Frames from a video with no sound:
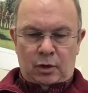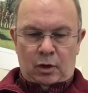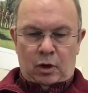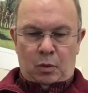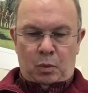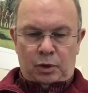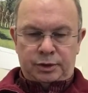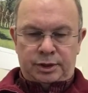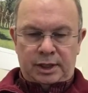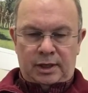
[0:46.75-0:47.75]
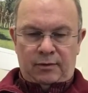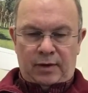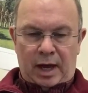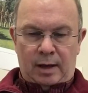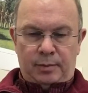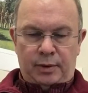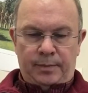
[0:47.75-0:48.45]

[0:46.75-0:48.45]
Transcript: on what to give up